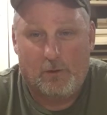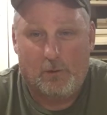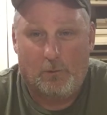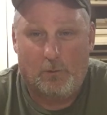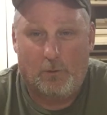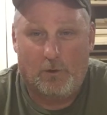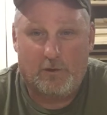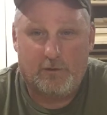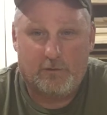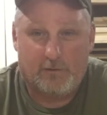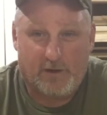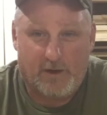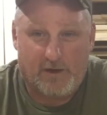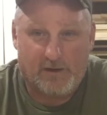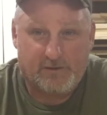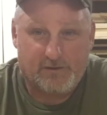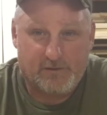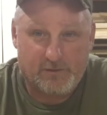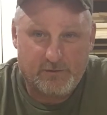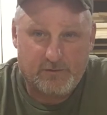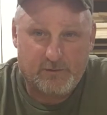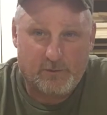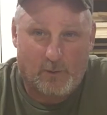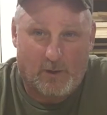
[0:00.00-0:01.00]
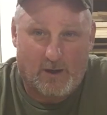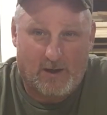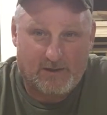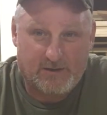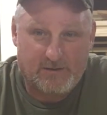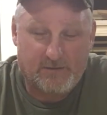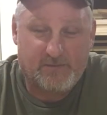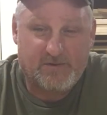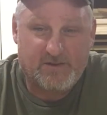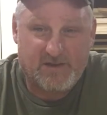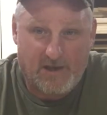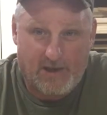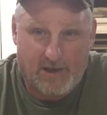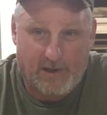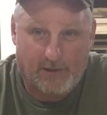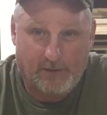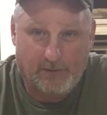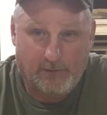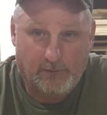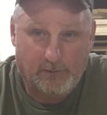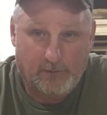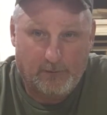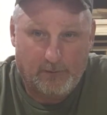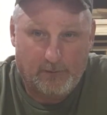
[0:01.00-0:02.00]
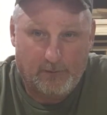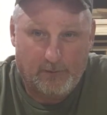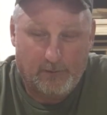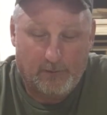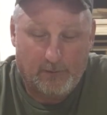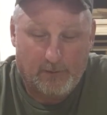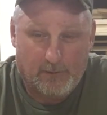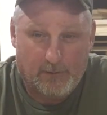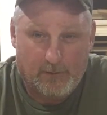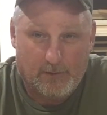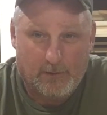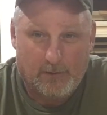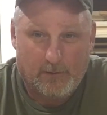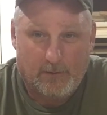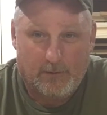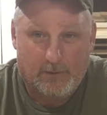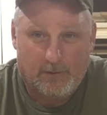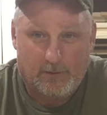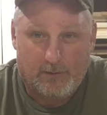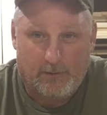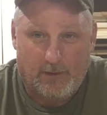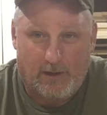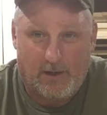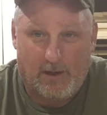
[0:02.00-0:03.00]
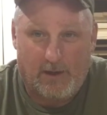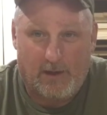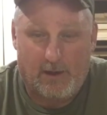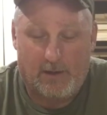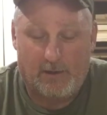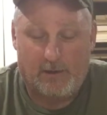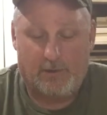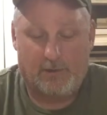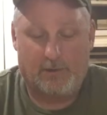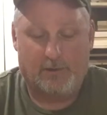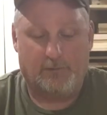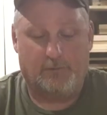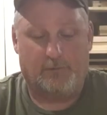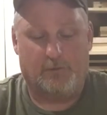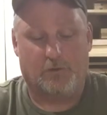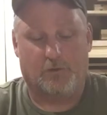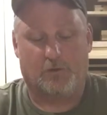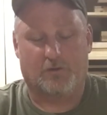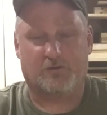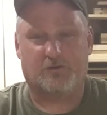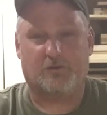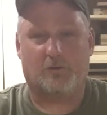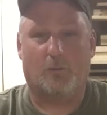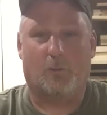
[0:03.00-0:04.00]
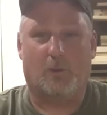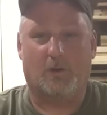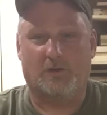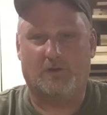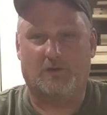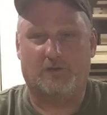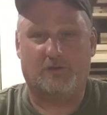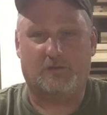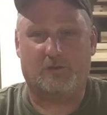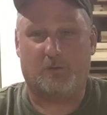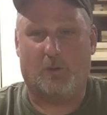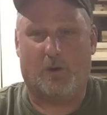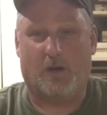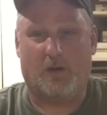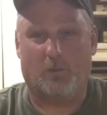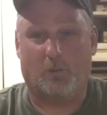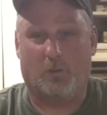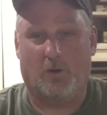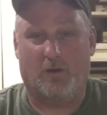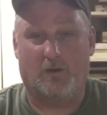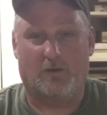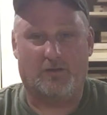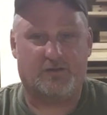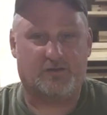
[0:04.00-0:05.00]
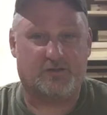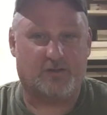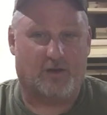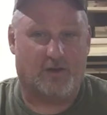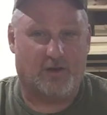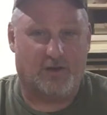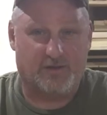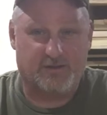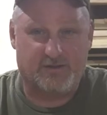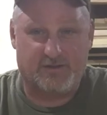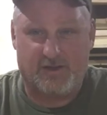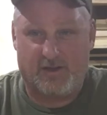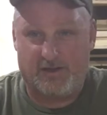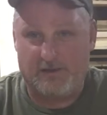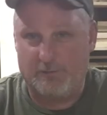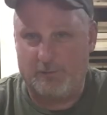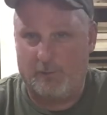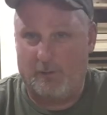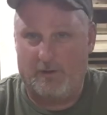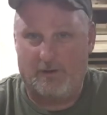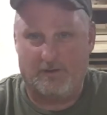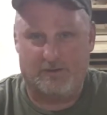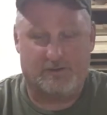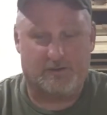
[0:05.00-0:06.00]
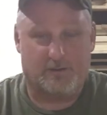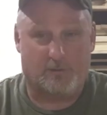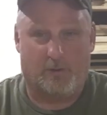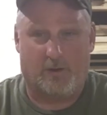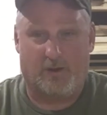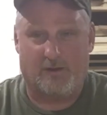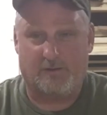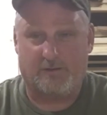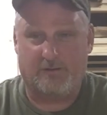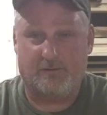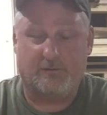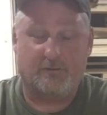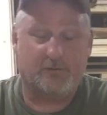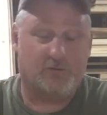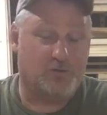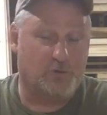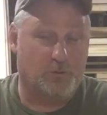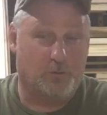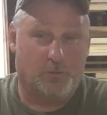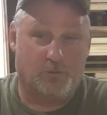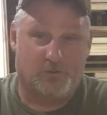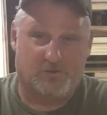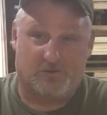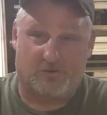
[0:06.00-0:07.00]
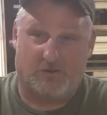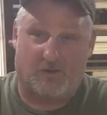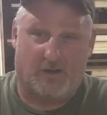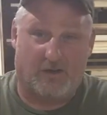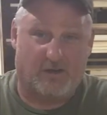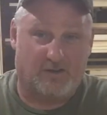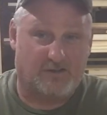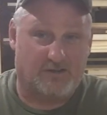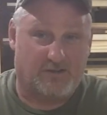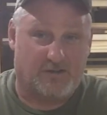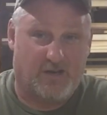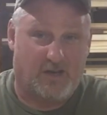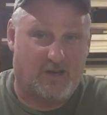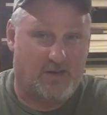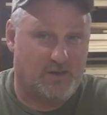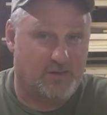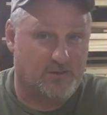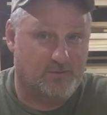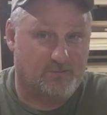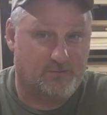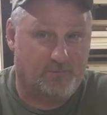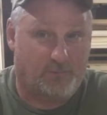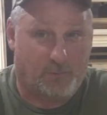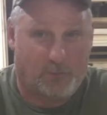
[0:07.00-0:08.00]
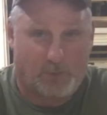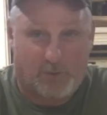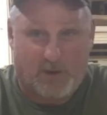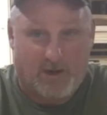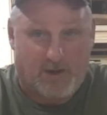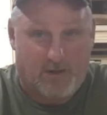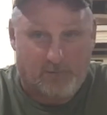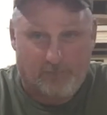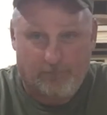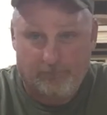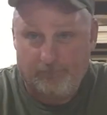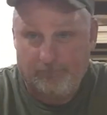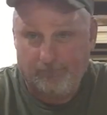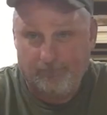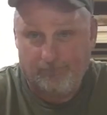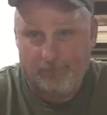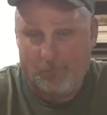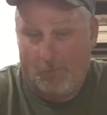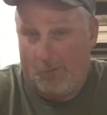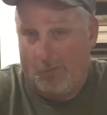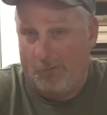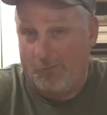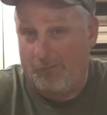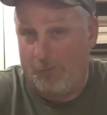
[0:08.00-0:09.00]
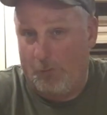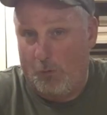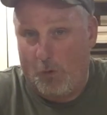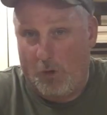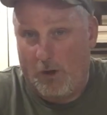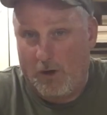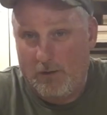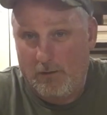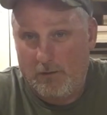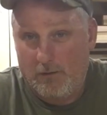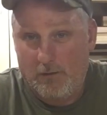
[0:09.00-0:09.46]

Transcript: we'll create 2 squads of 10. And your squad 1 will start on stage 1, squad 2 will start on stage 3 or 4.